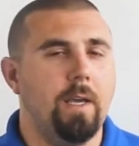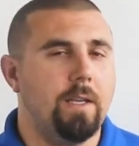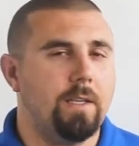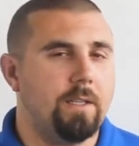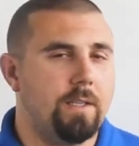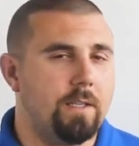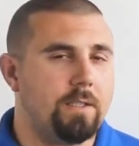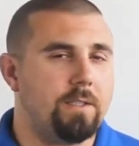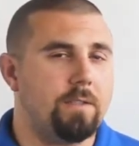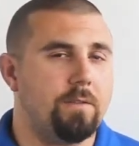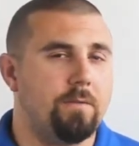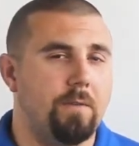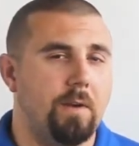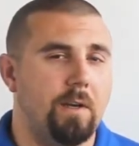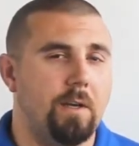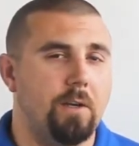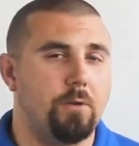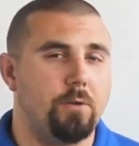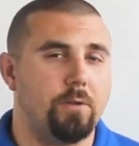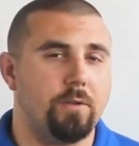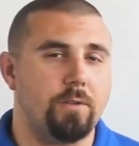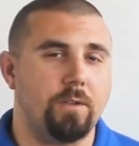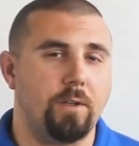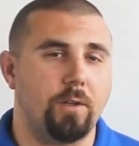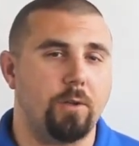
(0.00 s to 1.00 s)

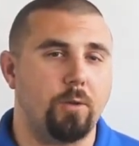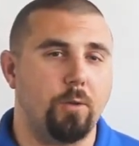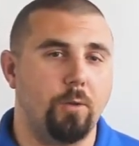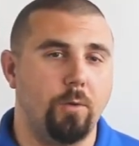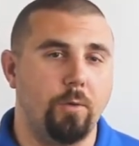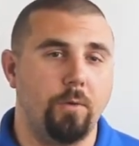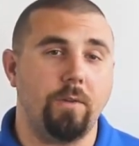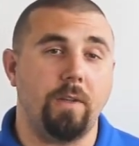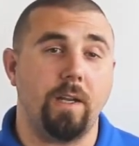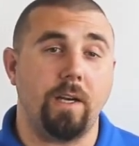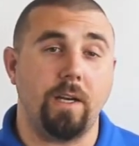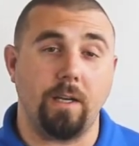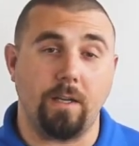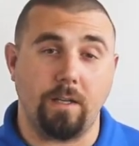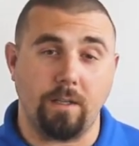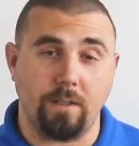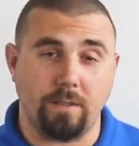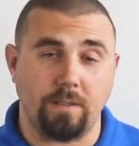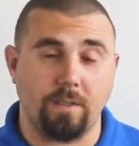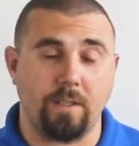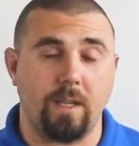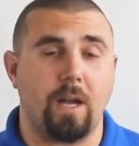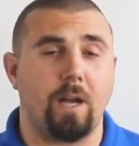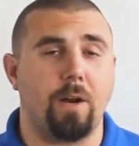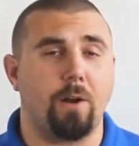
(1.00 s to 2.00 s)
Disadvantages include that it is
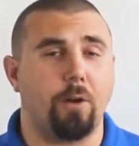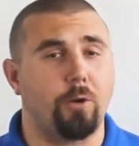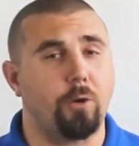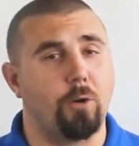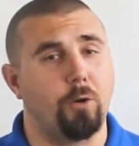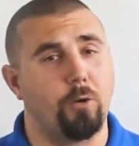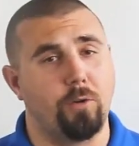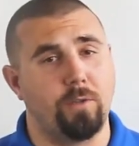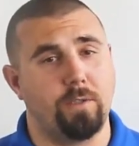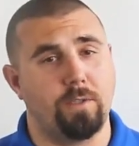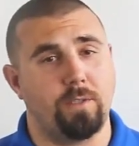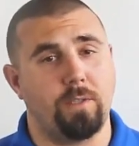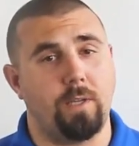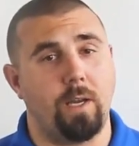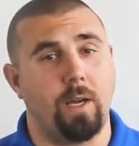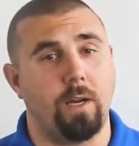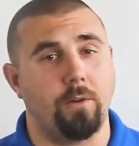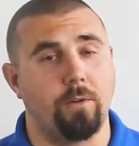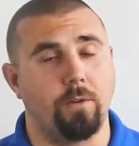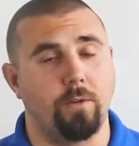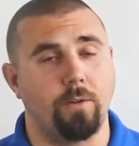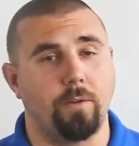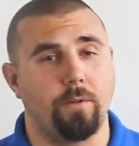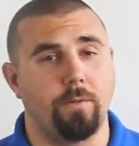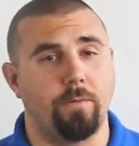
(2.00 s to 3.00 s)
not a current
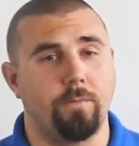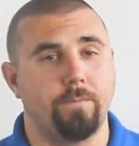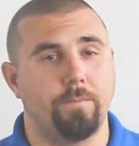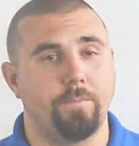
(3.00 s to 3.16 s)
standard.